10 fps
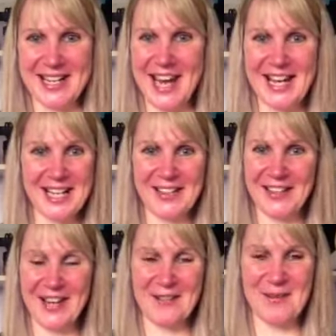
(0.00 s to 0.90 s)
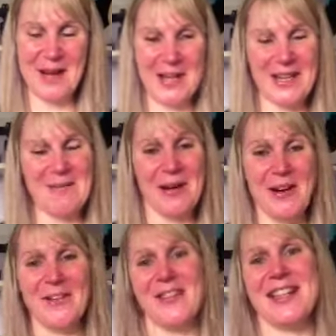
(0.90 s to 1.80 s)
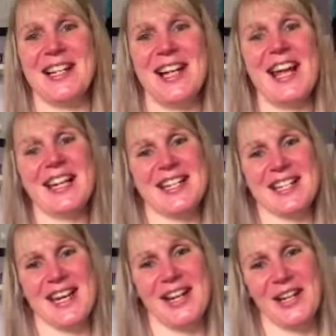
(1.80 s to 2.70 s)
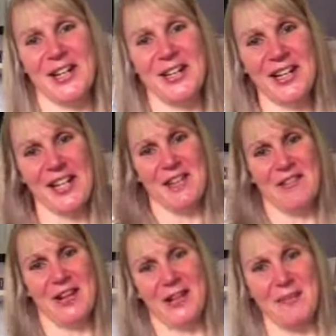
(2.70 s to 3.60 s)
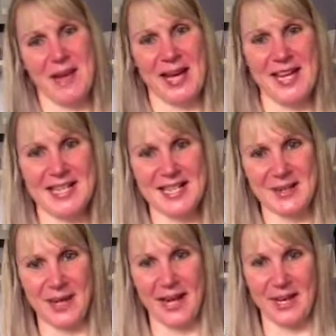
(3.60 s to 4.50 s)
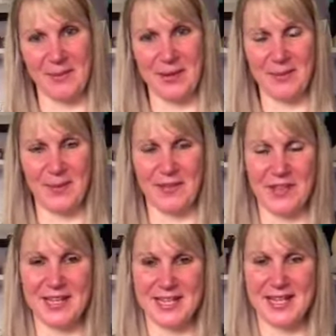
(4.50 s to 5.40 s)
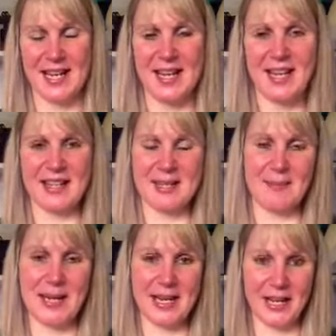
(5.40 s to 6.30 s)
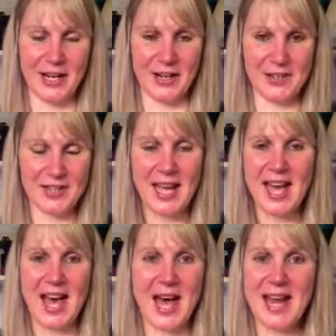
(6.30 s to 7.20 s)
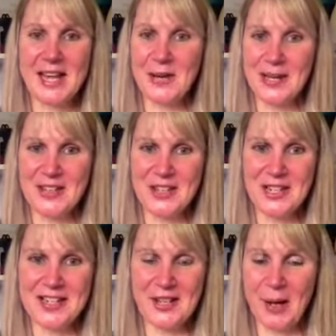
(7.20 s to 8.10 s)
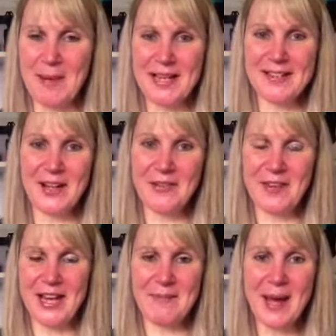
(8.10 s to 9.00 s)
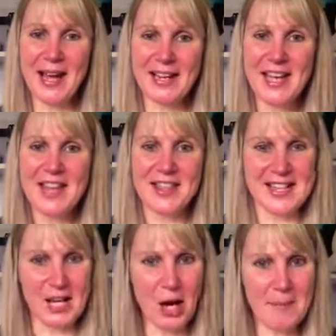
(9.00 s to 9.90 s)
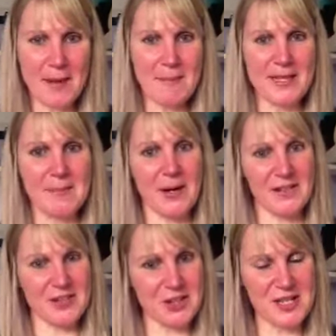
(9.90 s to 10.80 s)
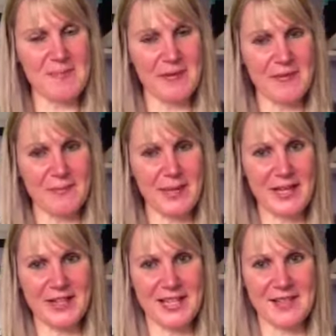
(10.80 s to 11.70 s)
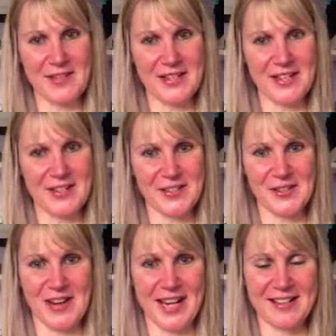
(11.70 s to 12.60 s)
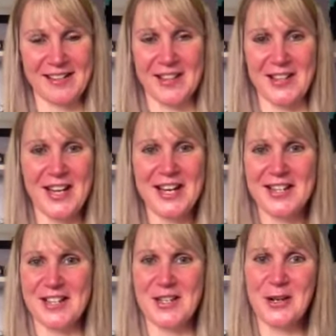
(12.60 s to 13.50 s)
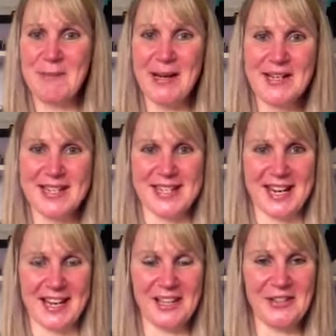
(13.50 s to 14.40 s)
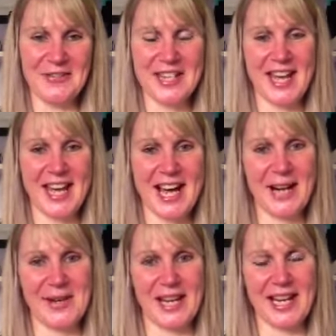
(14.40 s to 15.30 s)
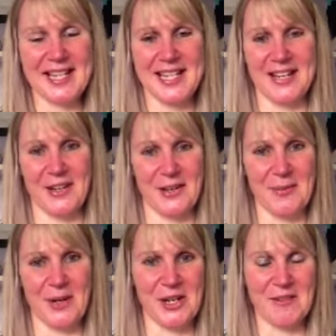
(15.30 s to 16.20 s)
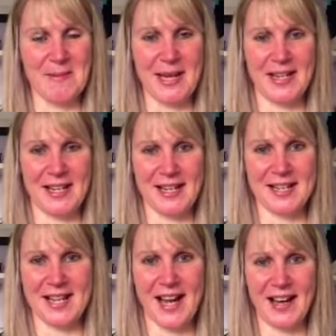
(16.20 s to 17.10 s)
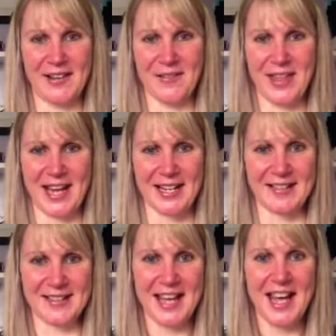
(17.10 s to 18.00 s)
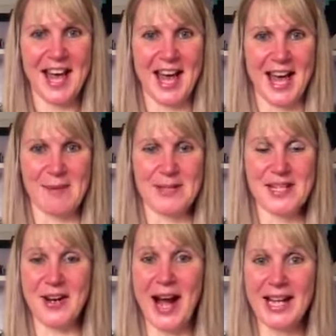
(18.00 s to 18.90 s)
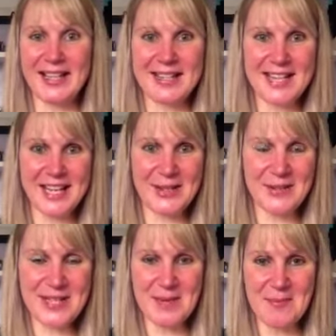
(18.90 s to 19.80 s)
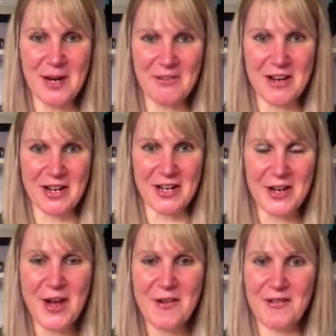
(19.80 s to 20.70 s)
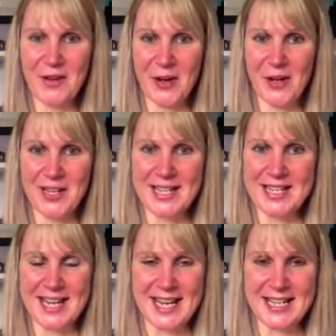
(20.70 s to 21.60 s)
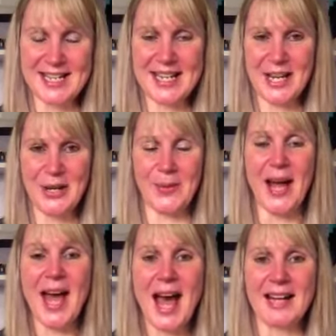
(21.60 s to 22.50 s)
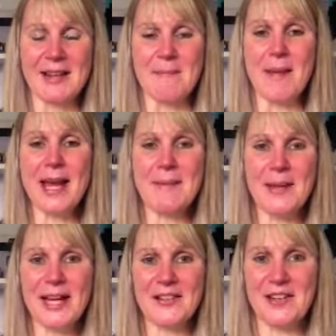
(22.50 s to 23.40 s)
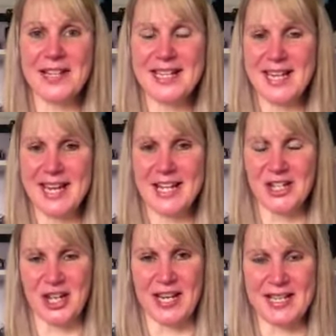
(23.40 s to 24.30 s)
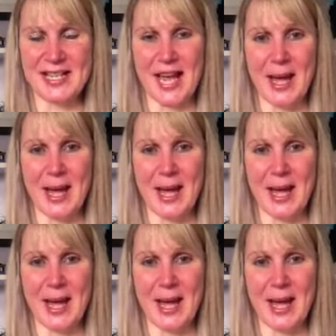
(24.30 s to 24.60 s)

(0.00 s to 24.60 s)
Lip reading: 9 o'clock every morning. But obviously, like I say, go at your own pace with this mini course. Any questions, comments or feedback, there's a comments box just below this video screen, so do post in. I'd love to hear how you're getting on and what your opinions are of things. So I'll see you tomorrow for day two, and it might be advantageous,